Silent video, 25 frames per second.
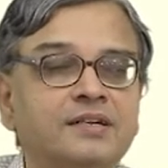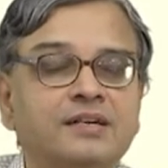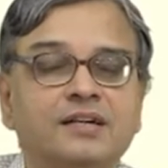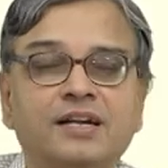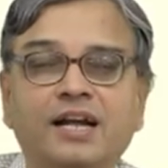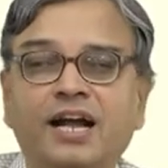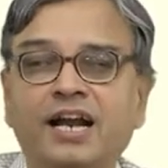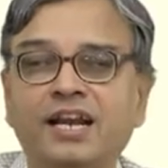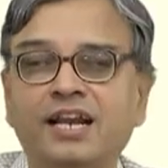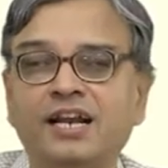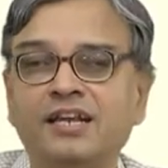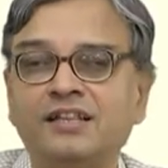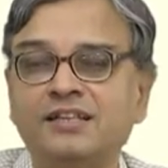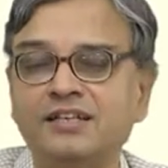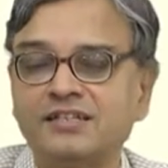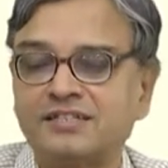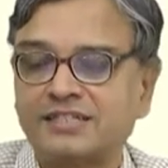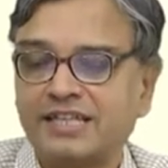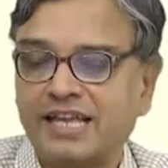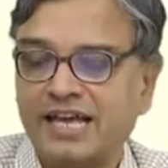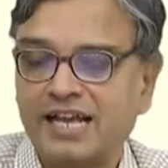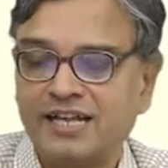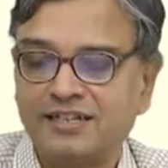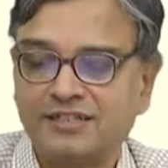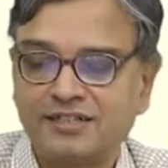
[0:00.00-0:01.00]
And in this
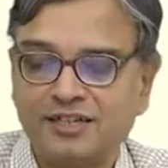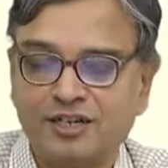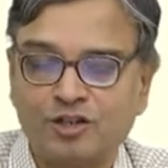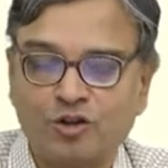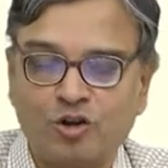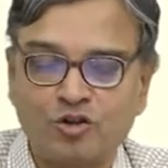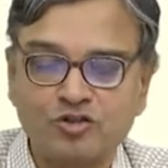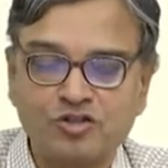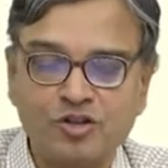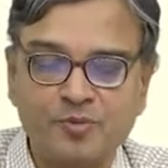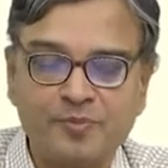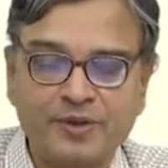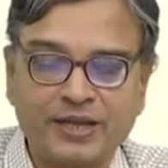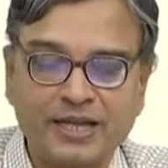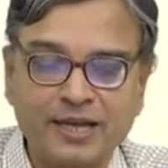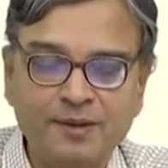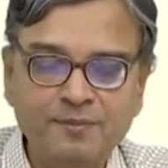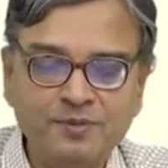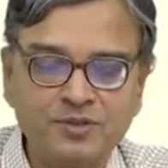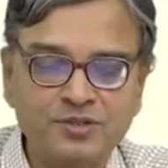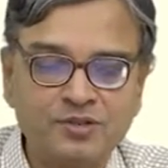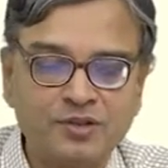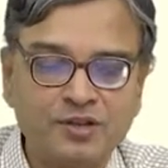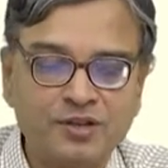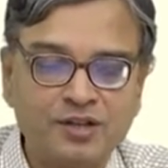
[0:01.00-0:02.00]
case, it also
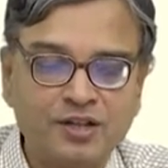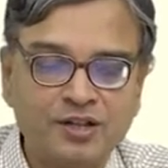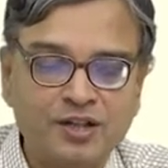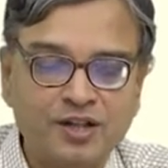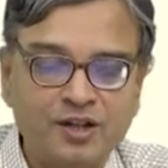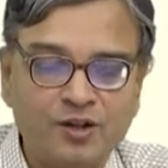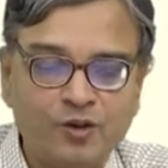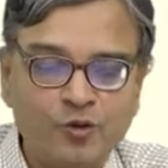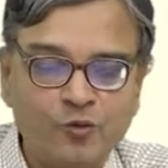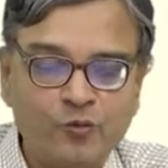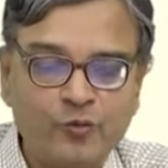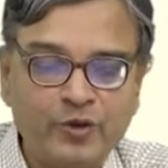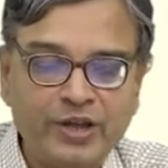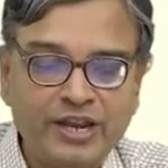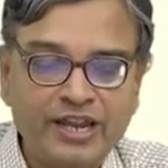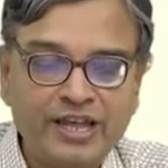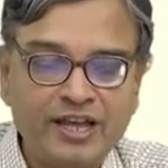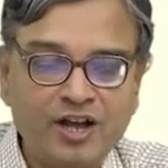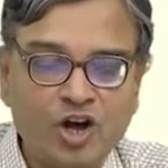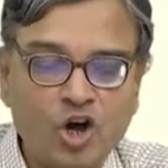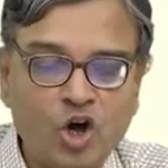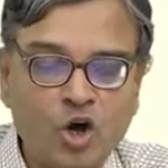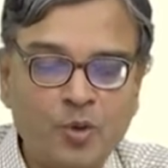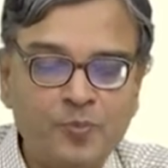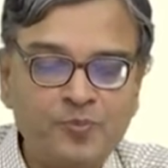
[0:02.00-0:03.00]
becomes very
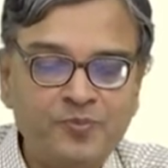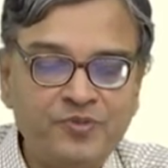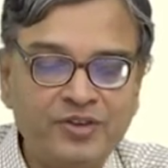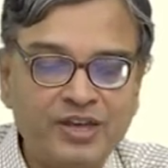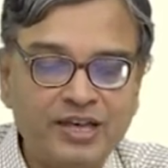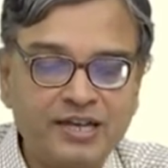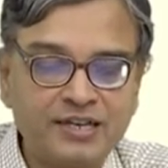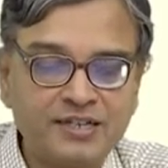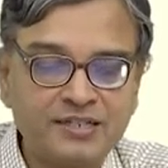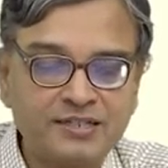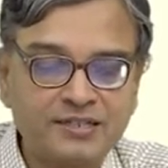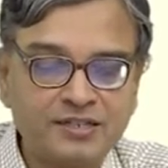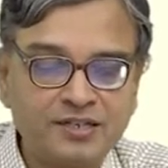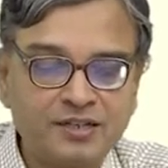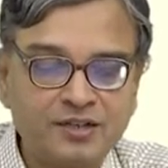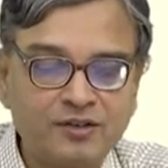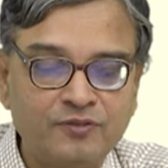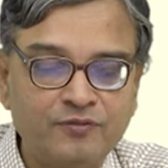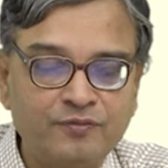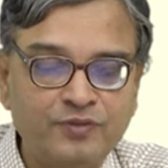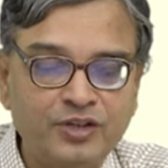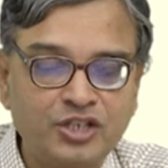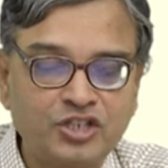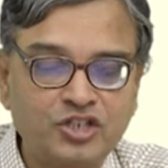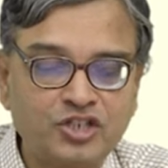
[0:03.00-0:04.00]
obvious
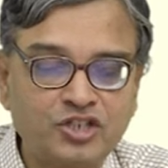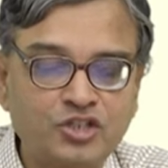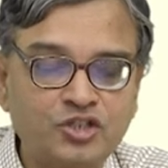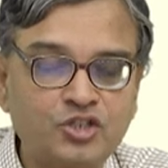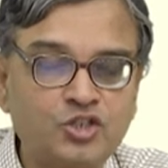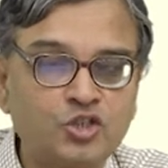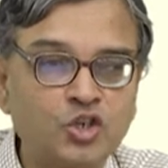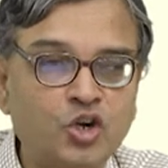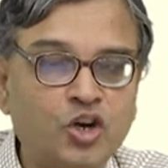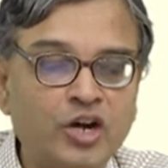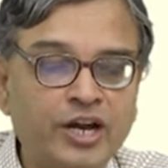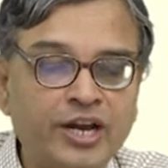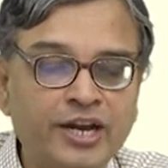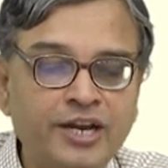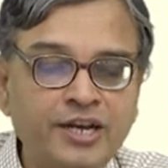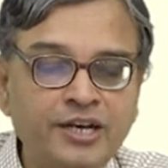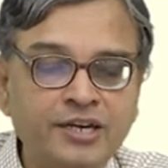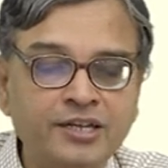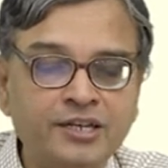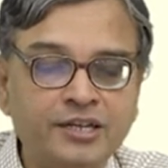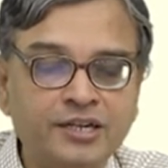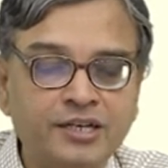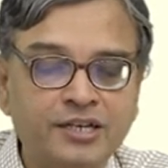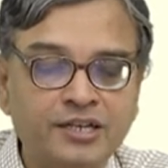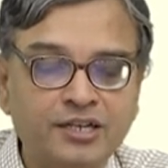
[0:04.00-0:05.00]
which joint
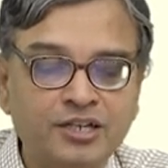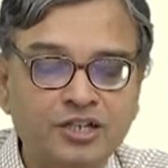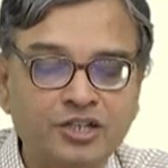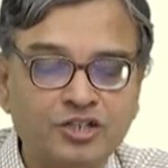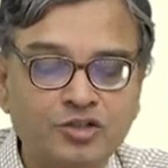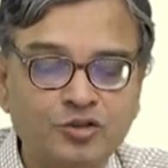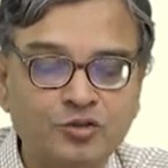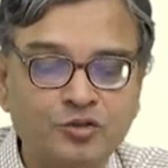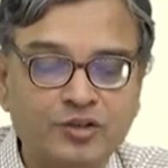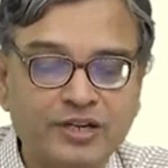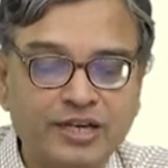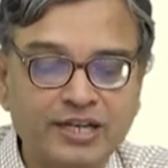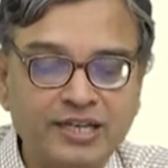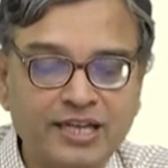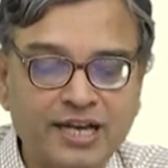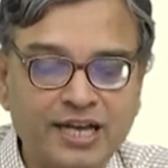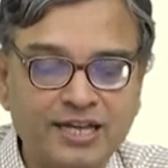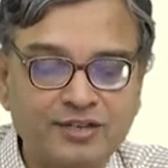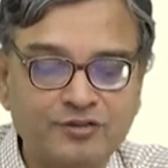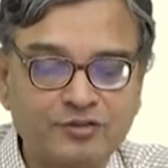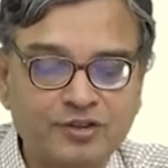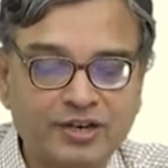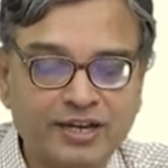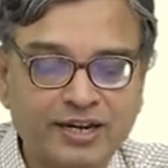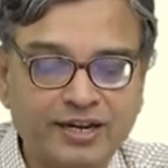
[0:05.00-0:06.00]
should I
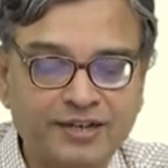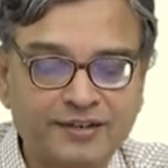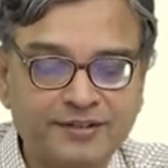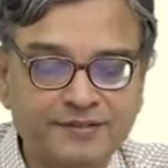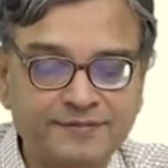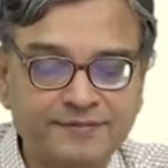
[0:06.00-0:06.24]
isolate.